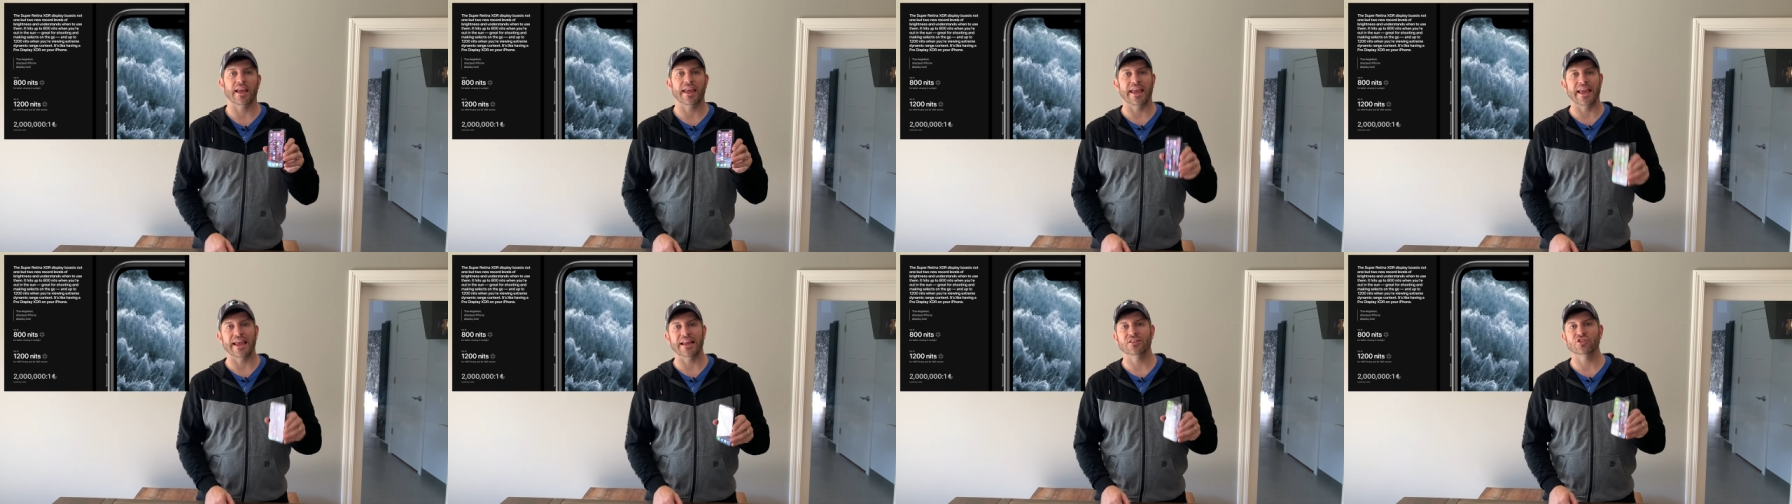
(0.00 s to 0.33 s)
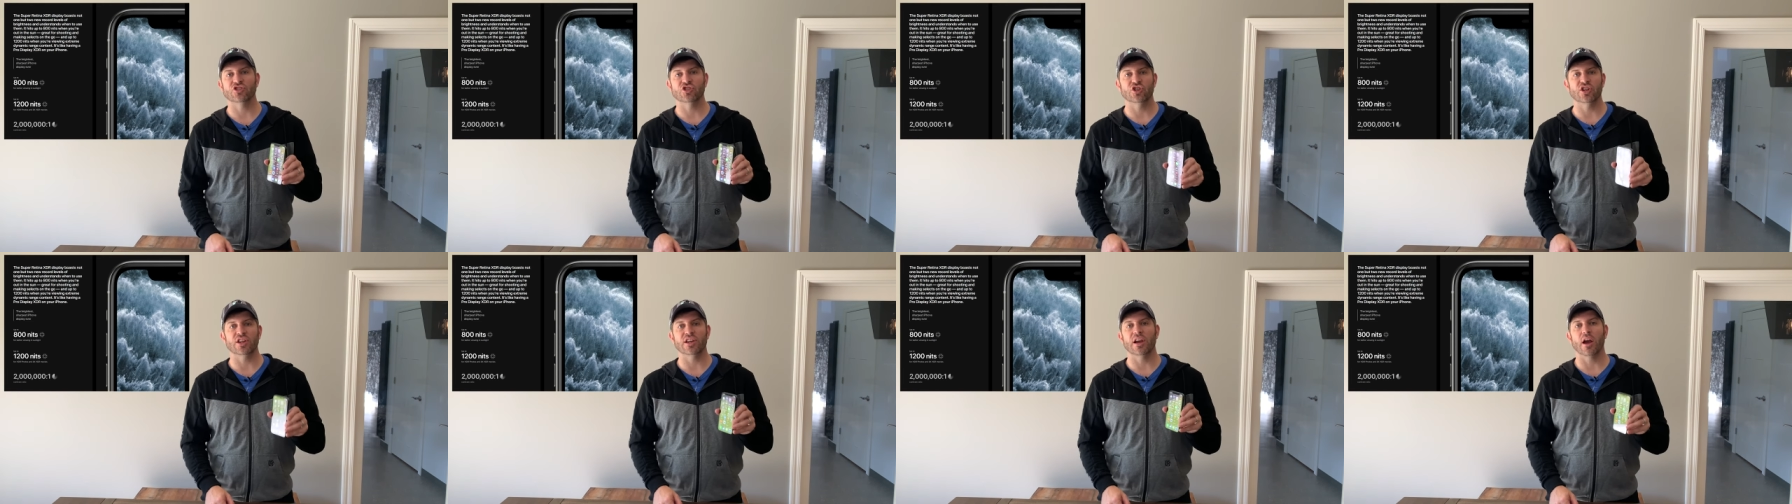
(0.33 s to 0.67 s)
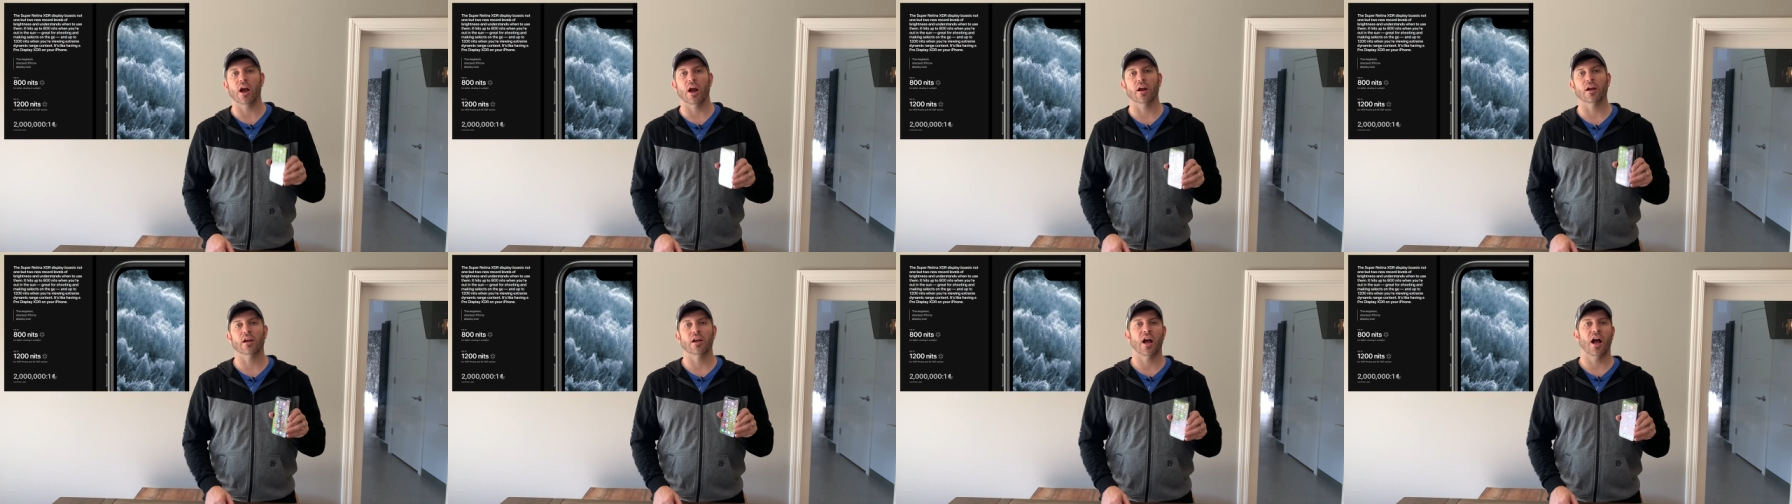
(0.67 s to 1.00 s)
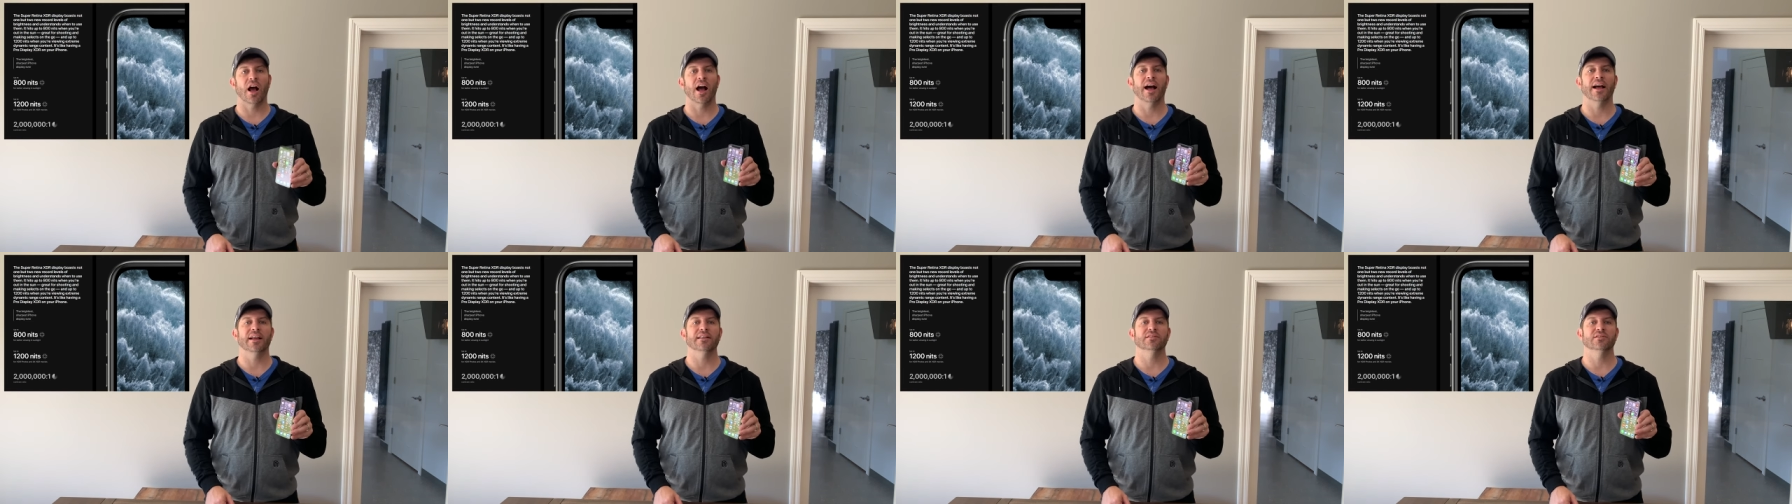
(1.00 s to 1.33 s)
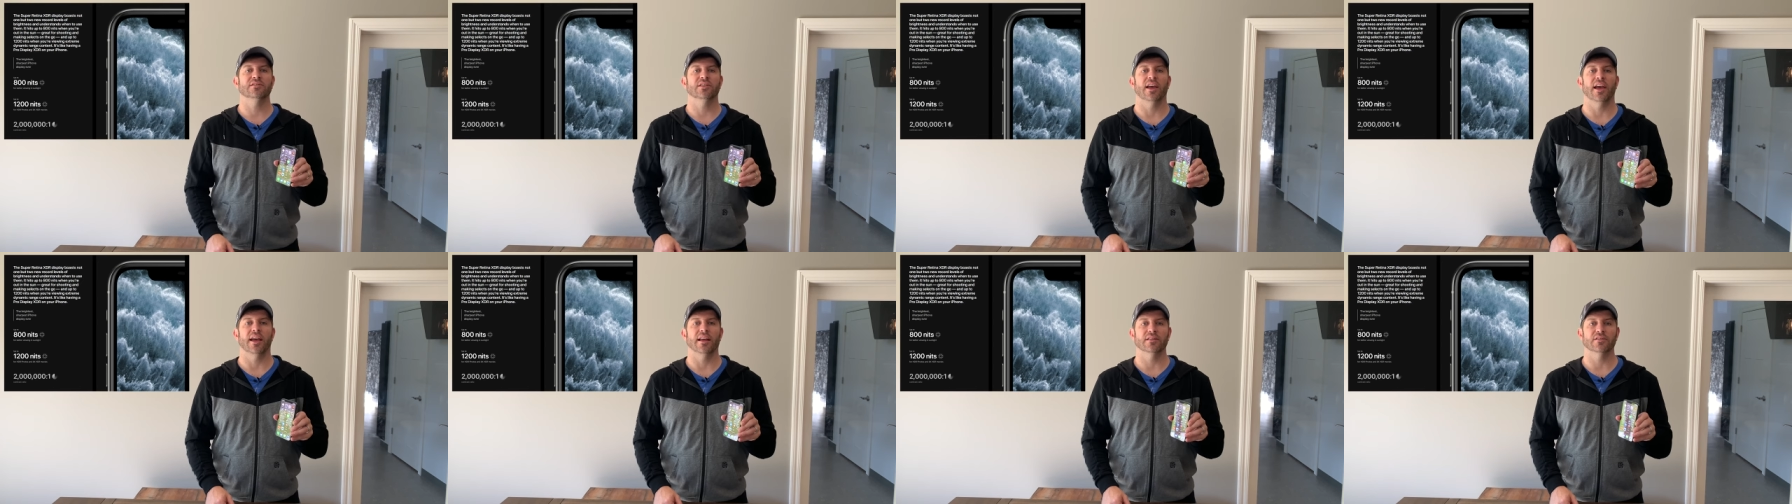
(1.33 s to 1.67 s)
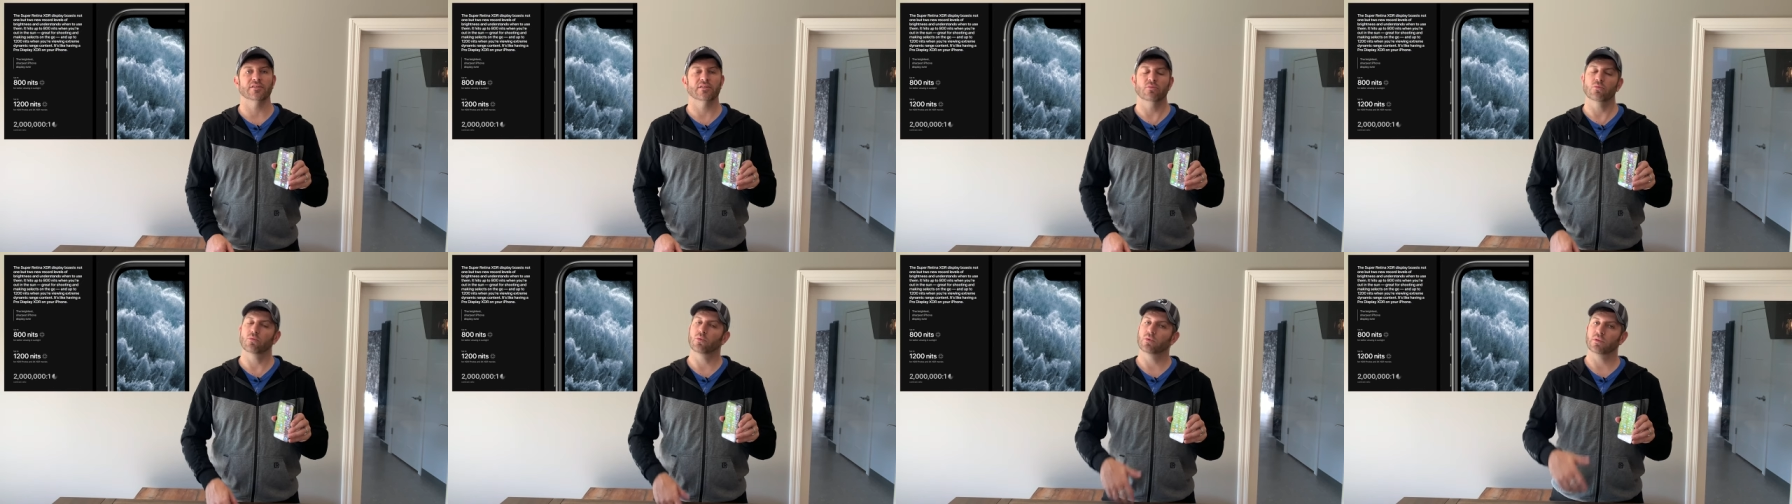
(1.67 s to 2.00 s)
HDR
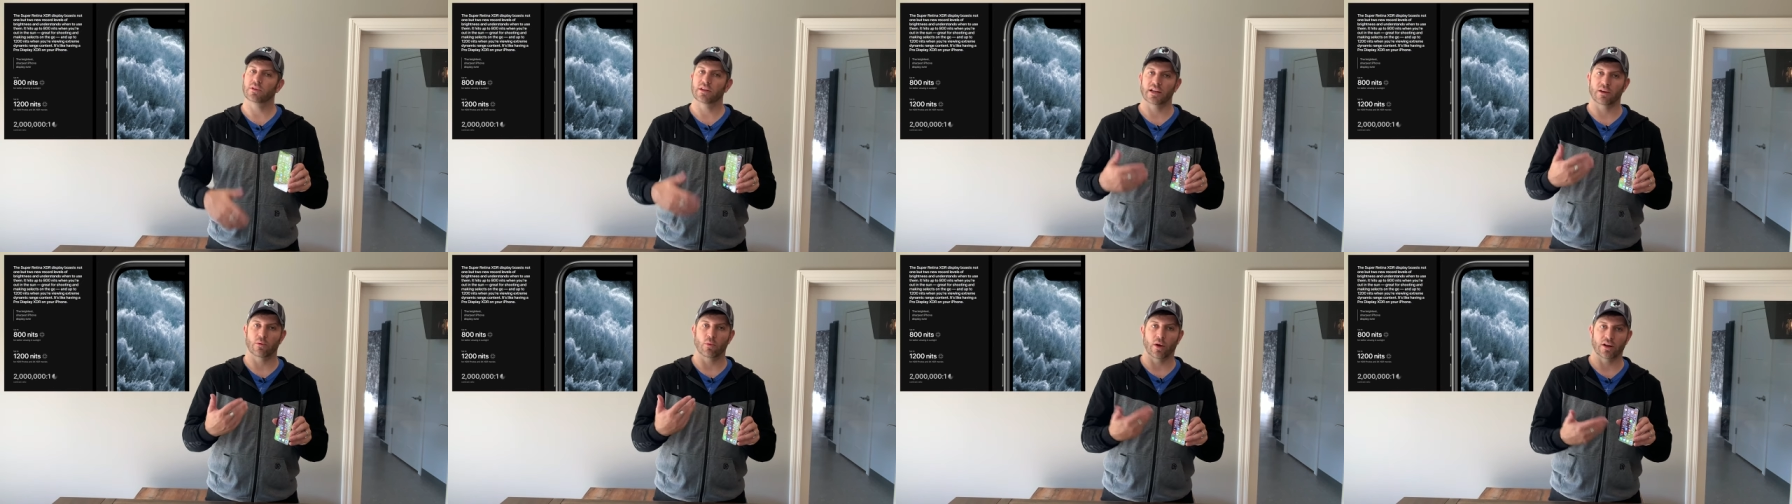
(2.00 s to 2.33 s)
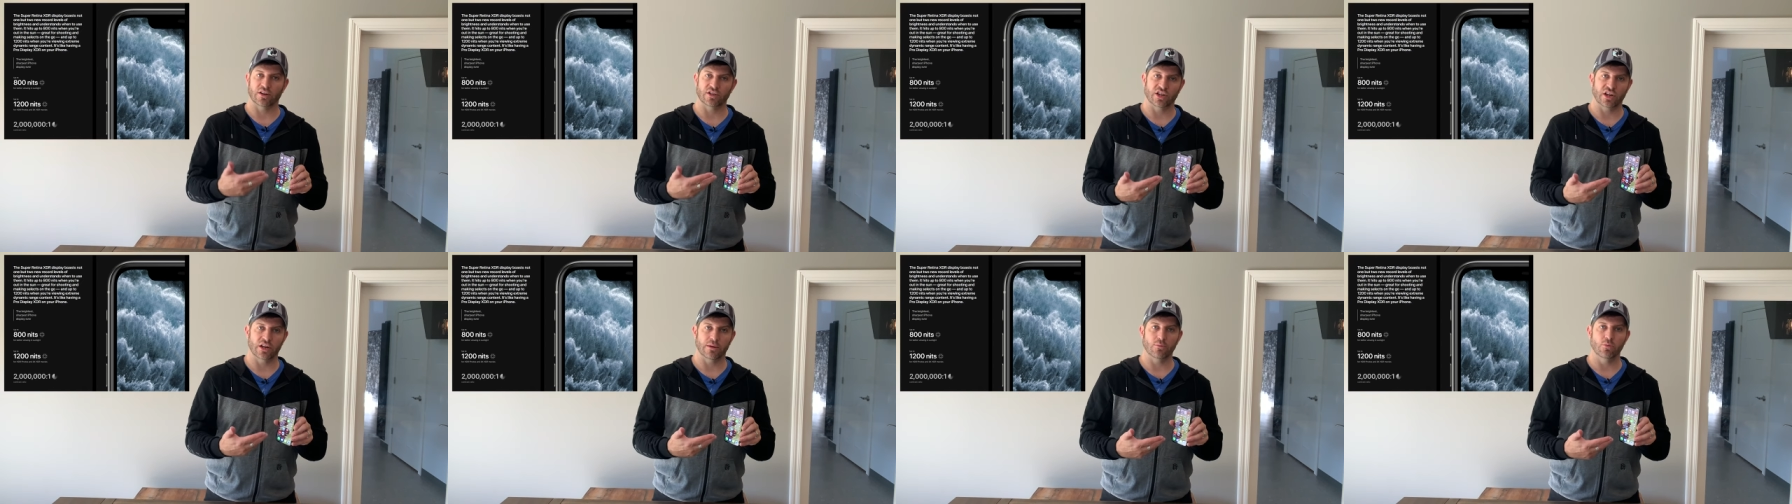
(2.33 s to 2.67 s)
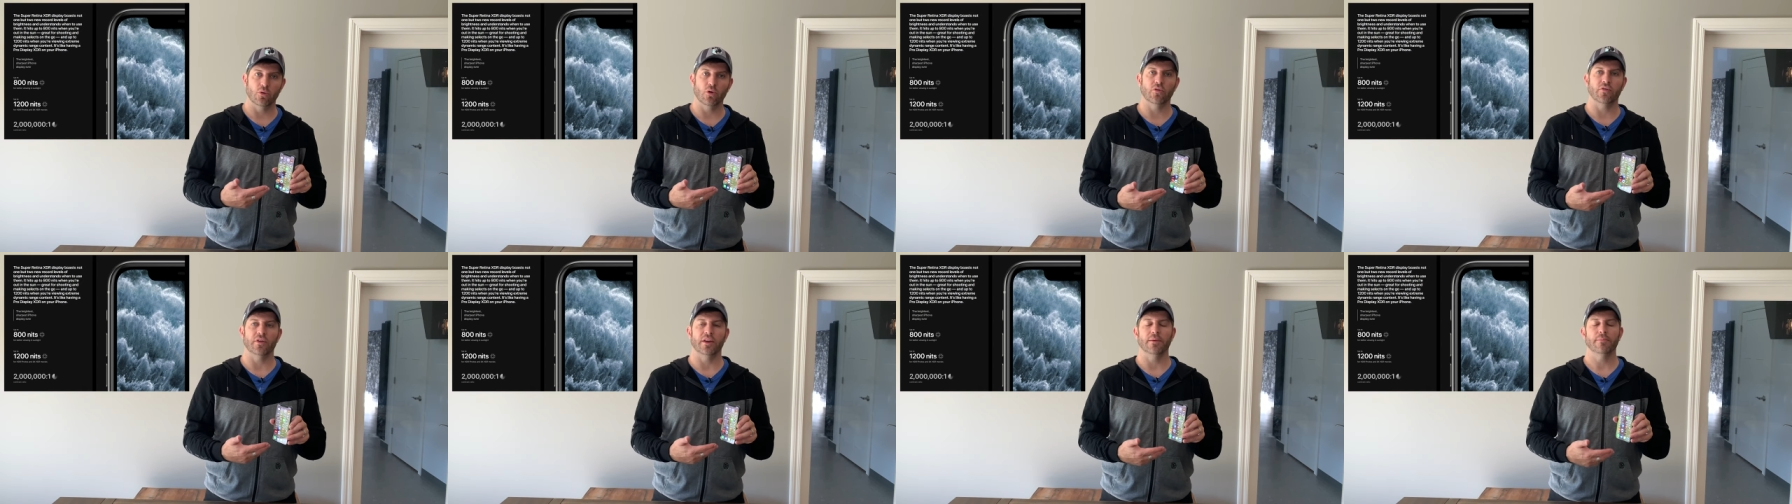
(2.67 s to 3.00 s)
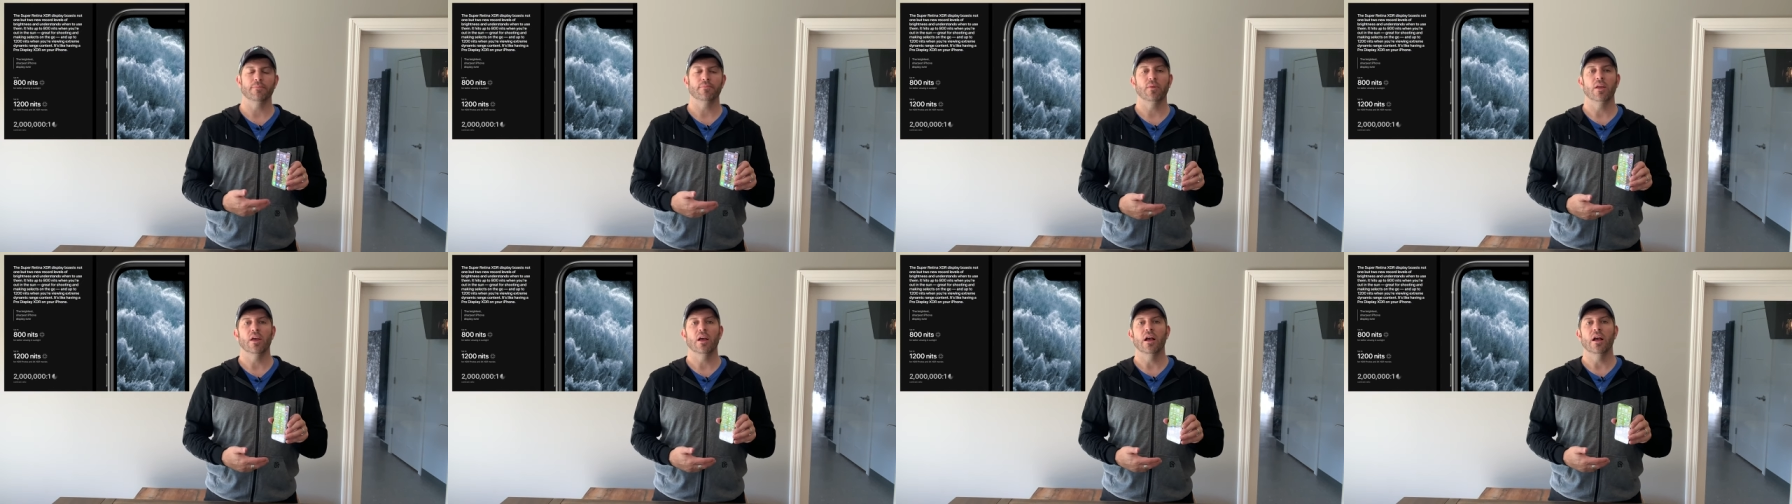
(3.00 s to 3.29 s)
content, like watching a movie,